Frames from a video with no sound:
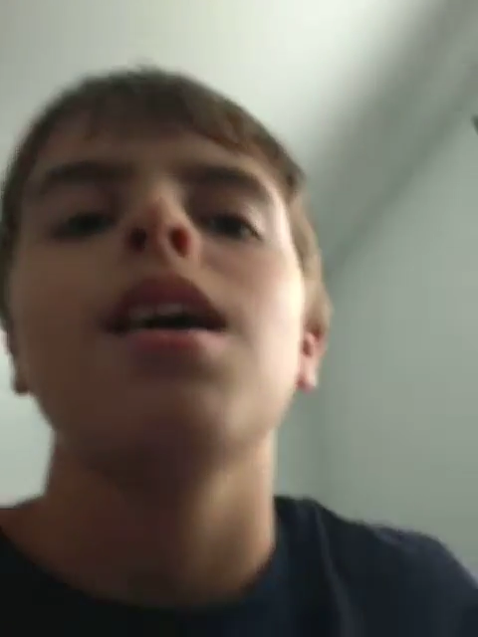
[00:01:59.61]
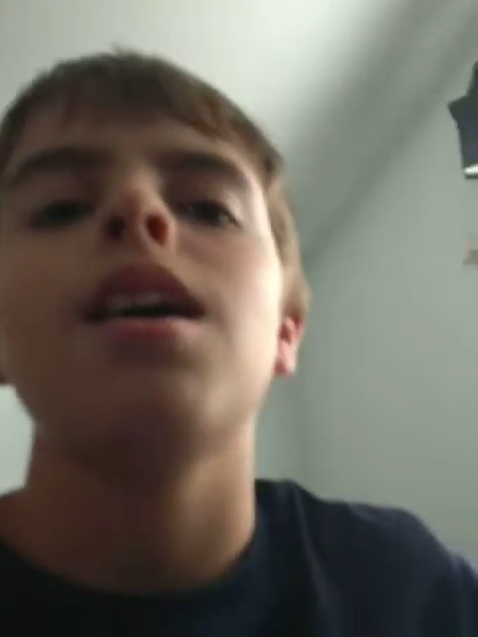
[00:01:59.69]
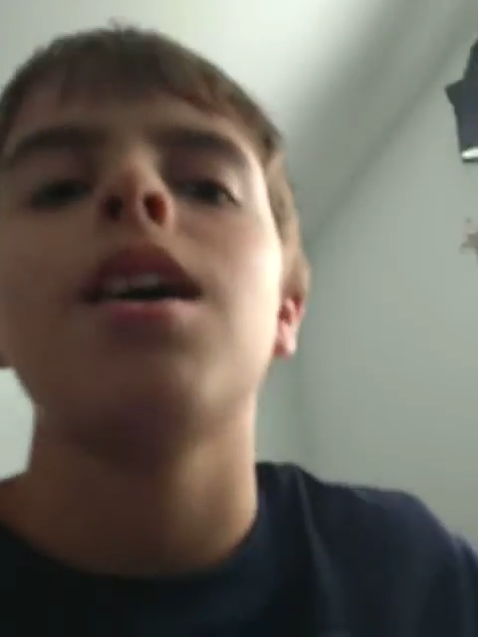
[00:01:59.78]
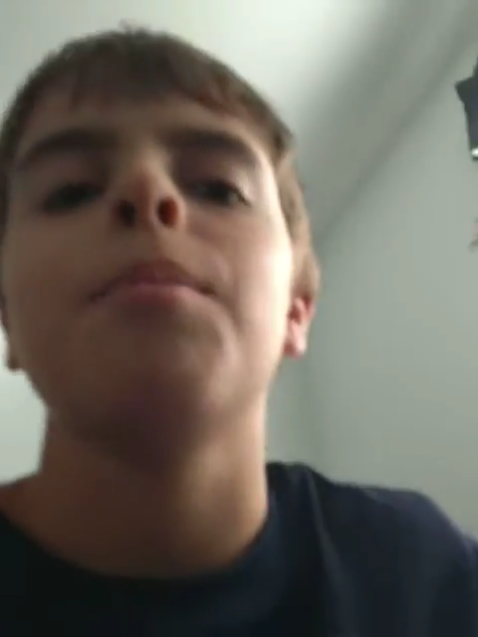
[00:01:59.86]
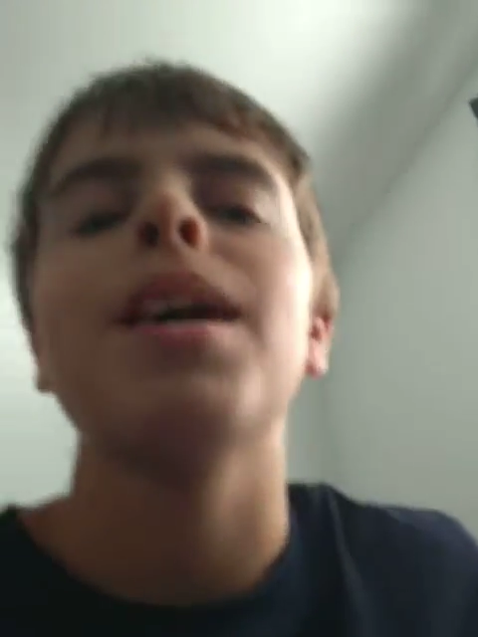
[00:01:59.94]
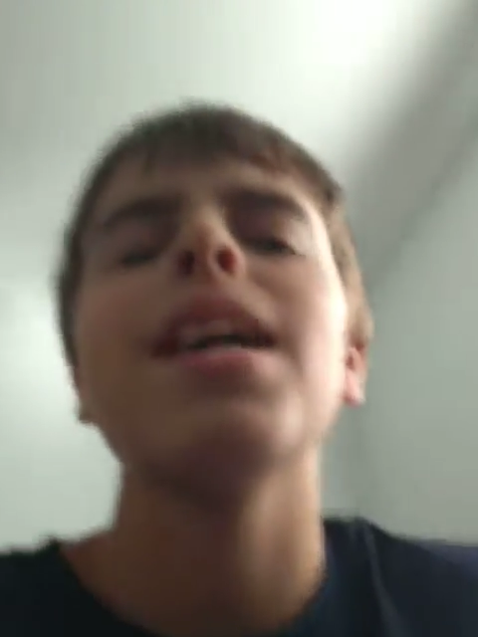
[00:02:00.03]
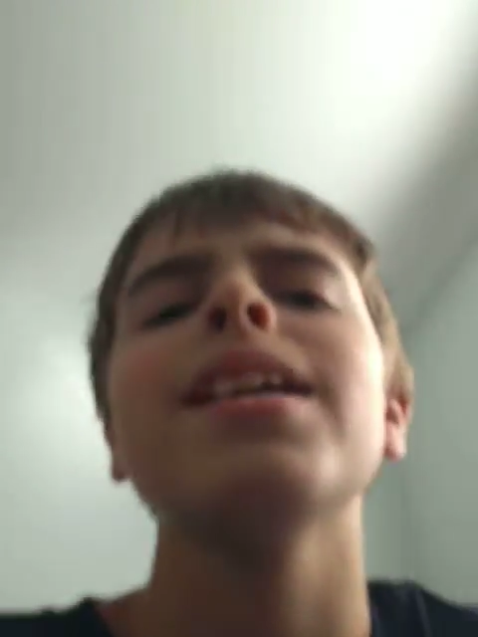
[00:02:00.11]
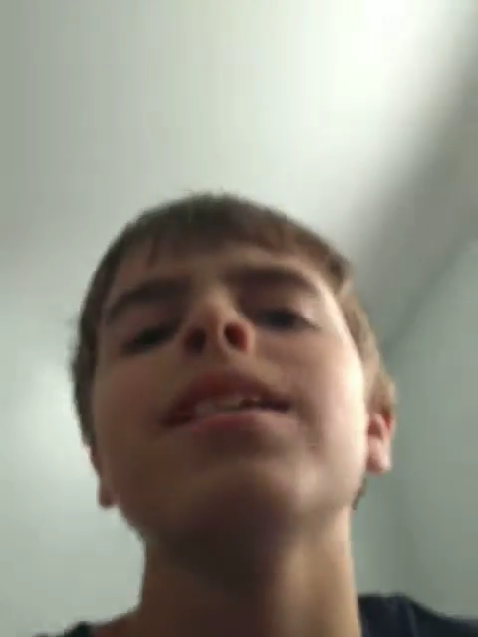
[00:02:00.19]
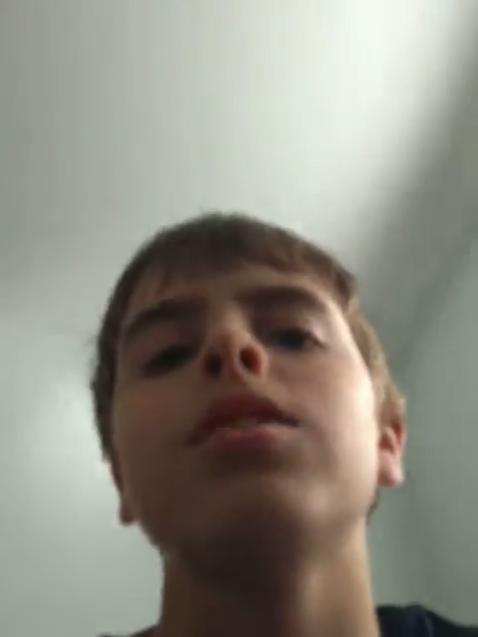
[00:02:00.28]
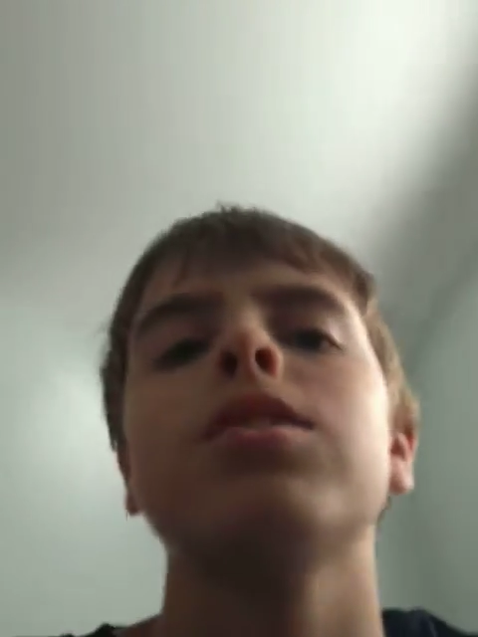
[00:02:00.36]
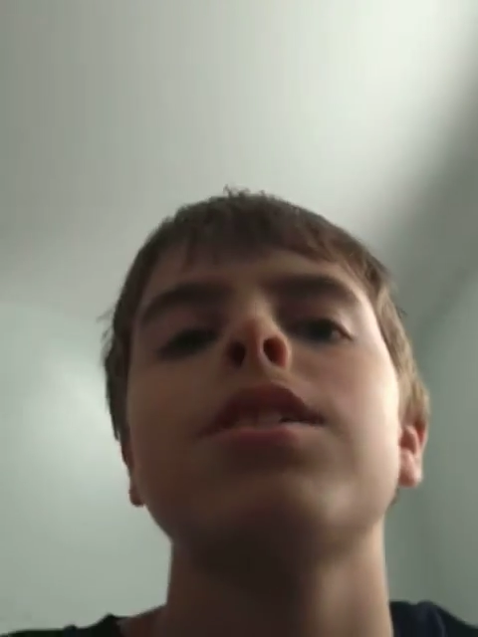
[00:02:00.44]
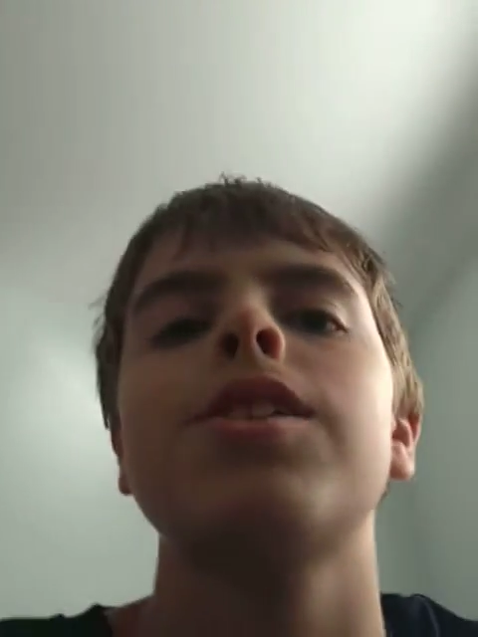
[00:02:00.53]
Um, I like
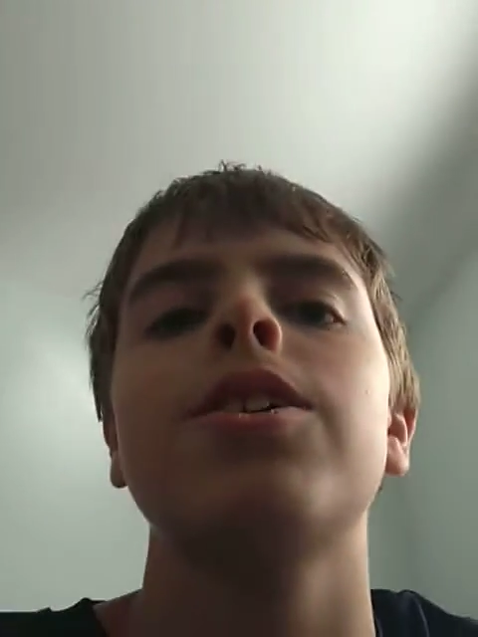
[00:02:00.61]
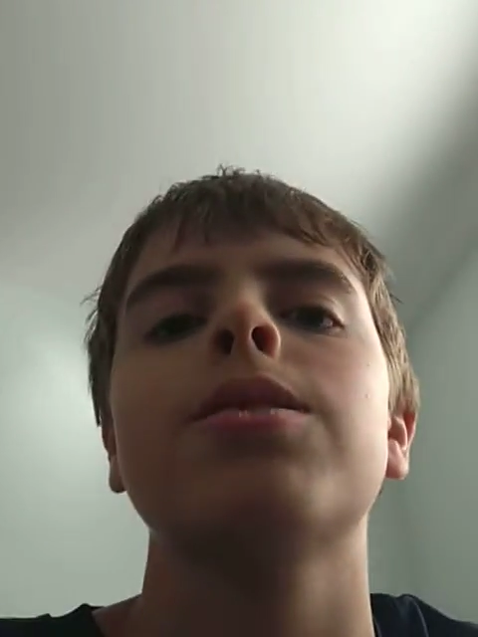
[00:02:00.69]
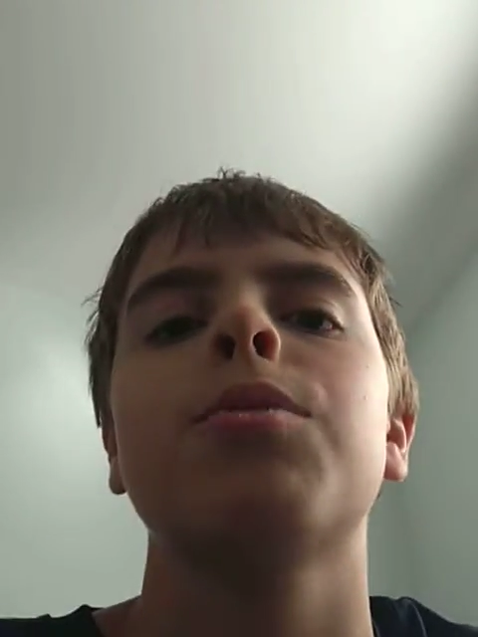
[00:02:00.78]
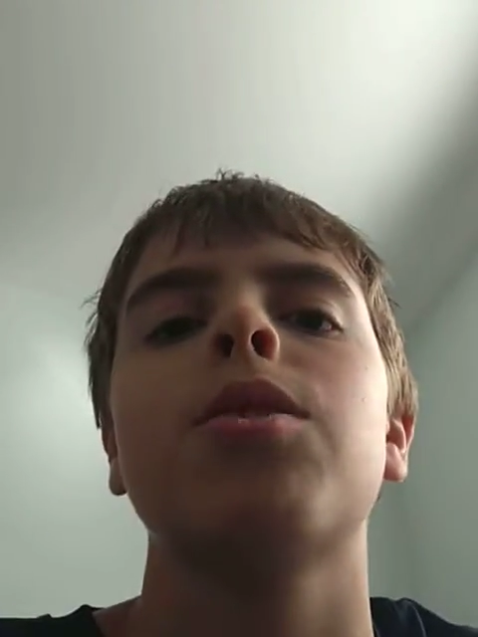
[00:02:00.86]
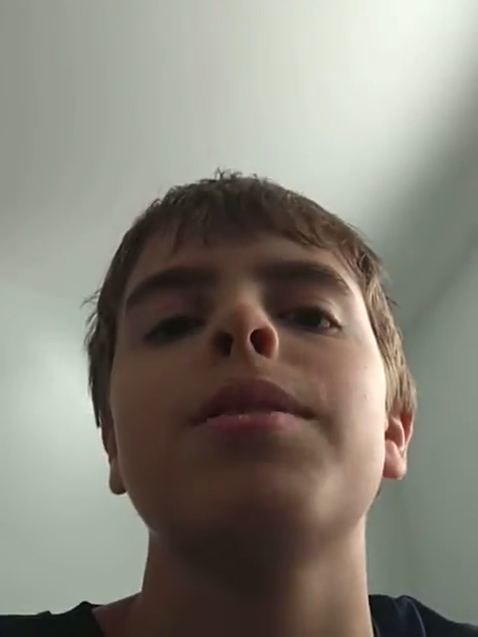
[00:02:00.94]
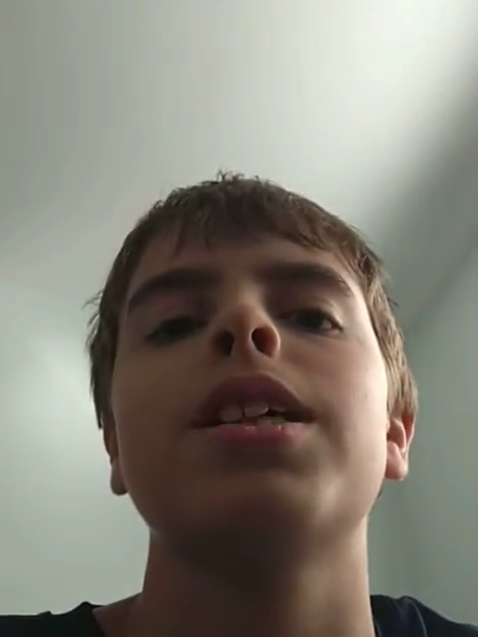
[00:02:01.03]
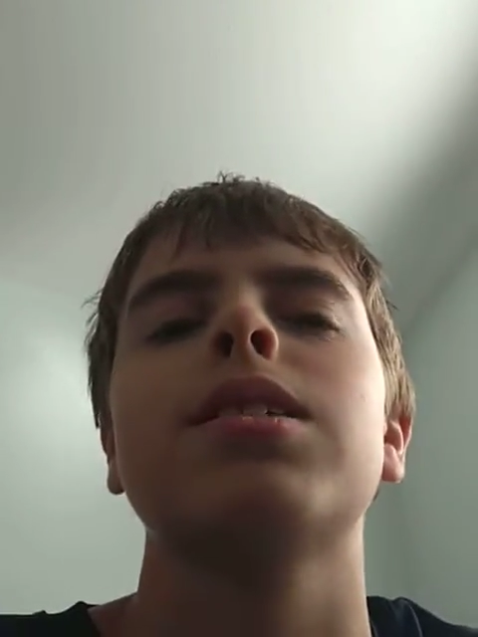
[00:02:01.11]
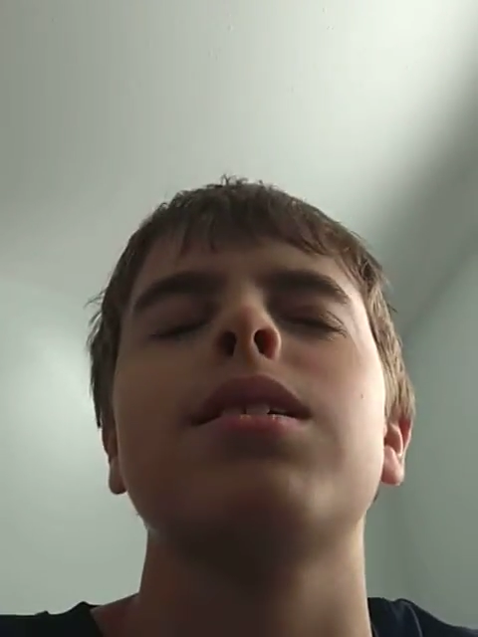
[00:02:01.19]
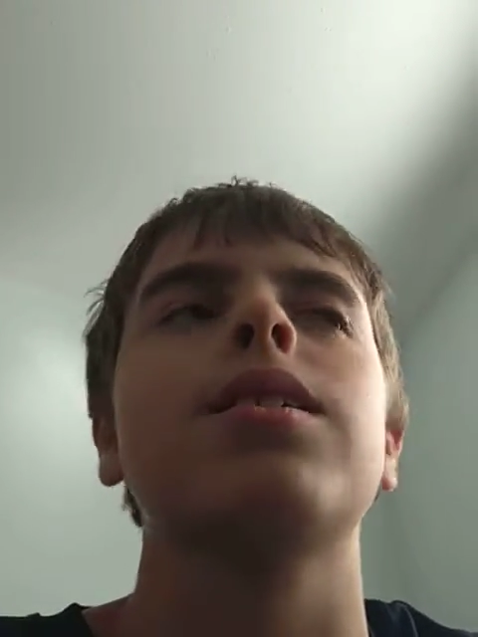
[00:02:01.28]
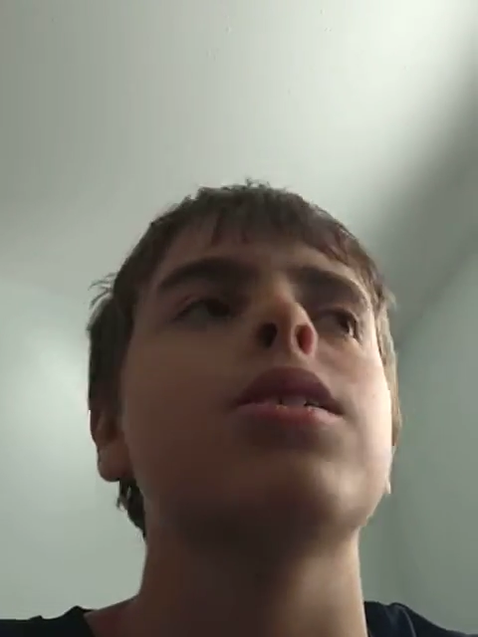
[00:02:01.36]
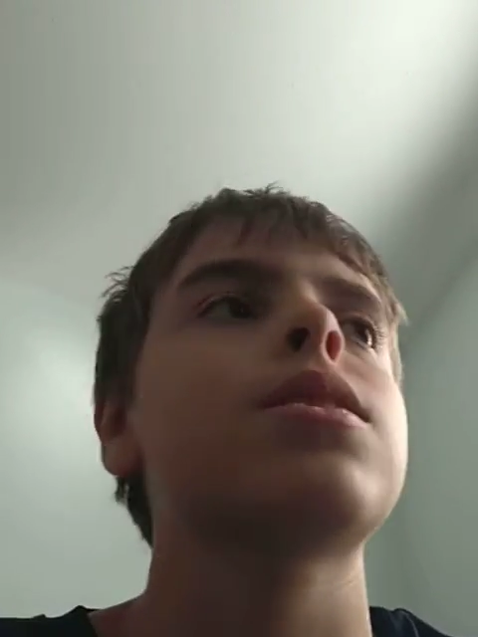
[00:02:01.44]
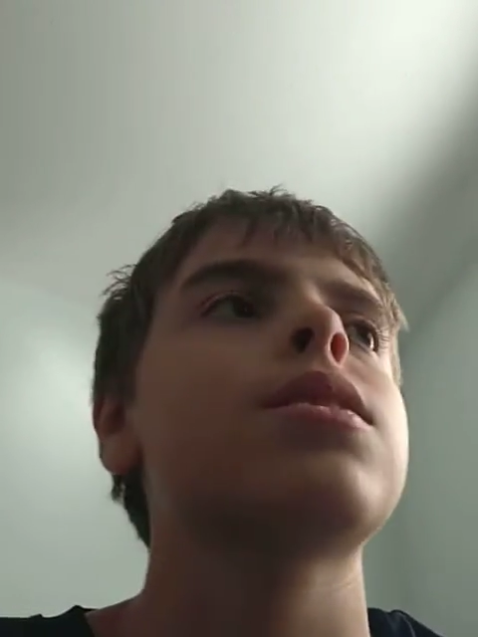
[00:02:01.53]
Little Caesars more because
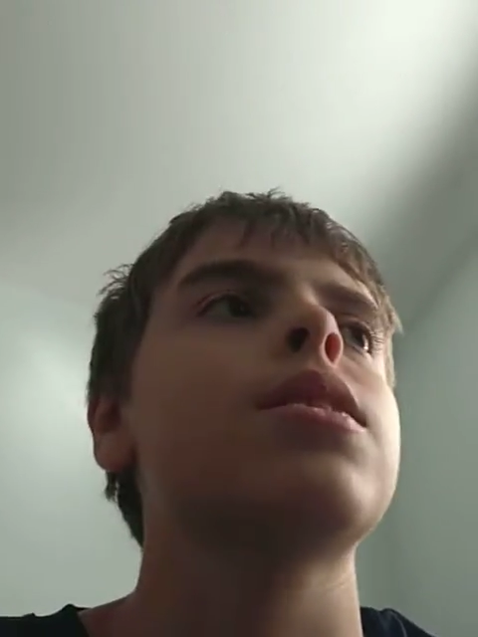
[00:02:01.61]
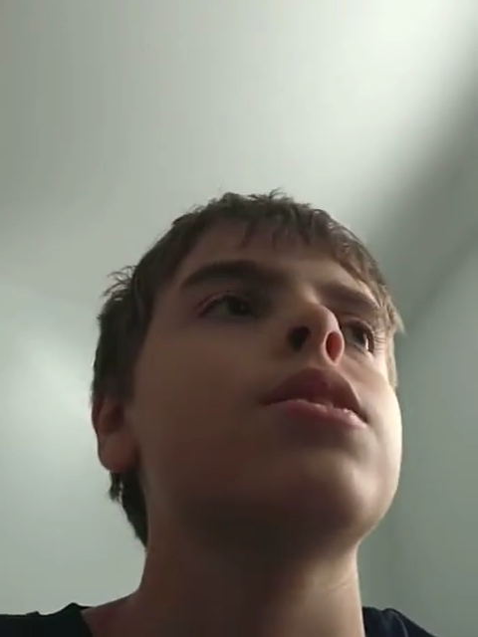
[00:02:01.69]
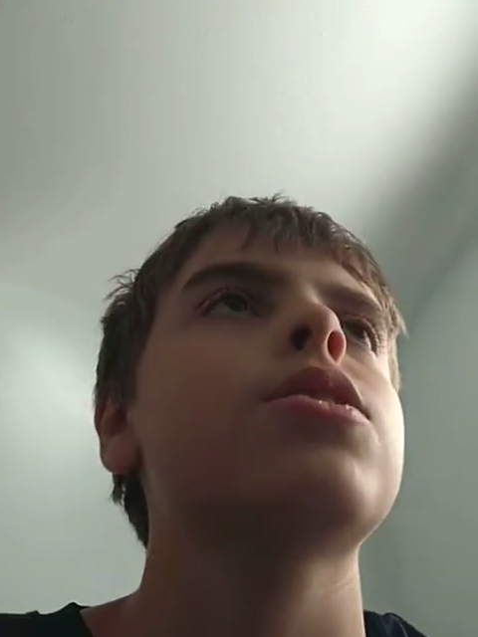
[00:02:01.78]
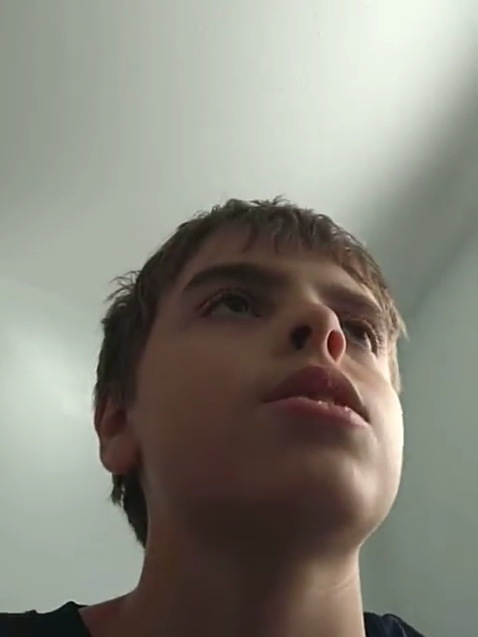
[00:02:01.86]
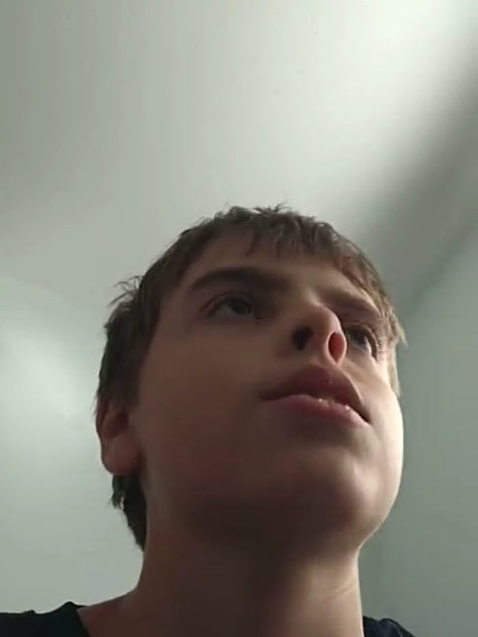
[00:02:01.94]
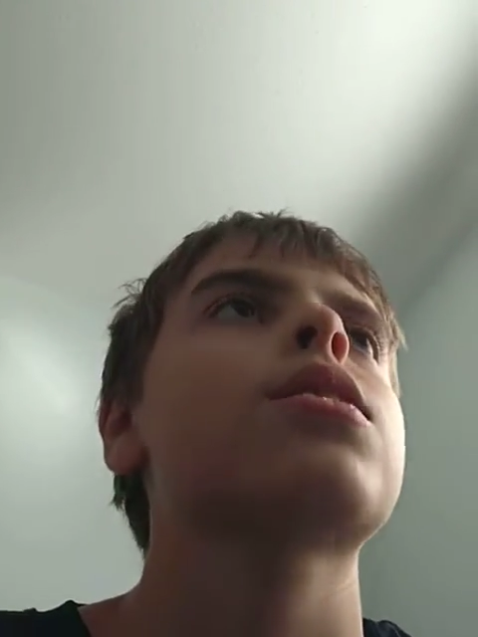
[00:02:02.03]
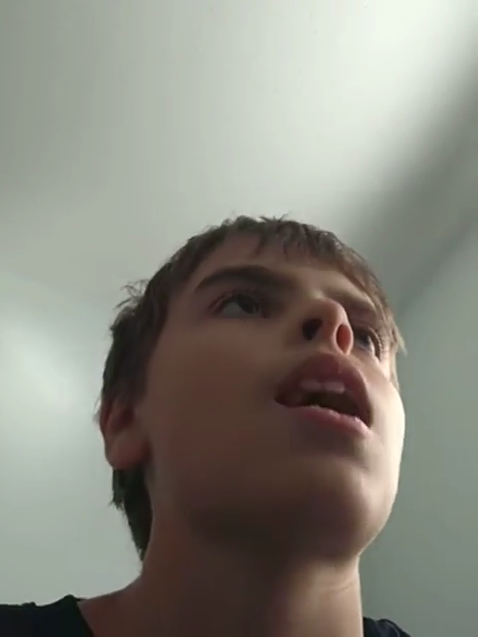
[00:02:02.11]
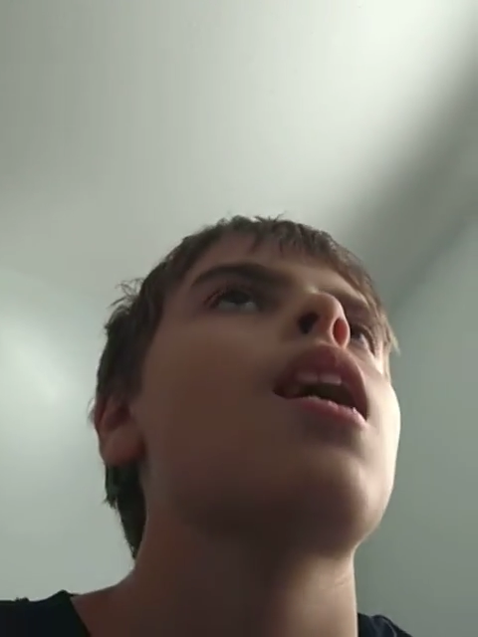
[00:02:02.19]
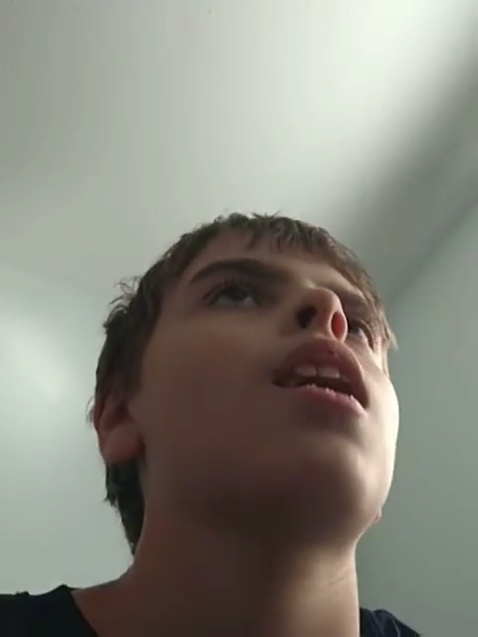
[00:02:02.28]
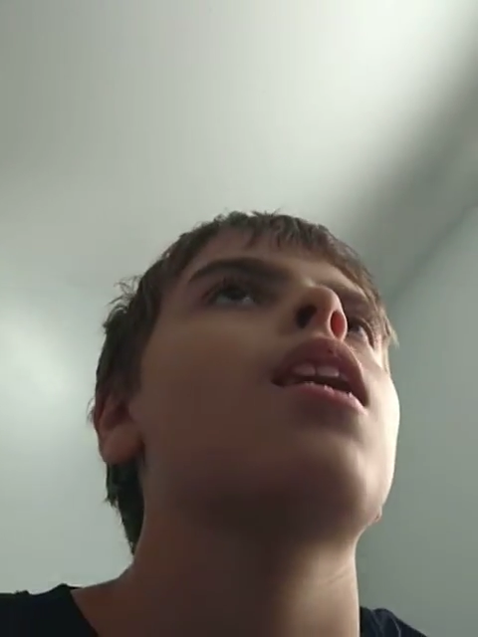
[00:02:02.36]
Little Caesars,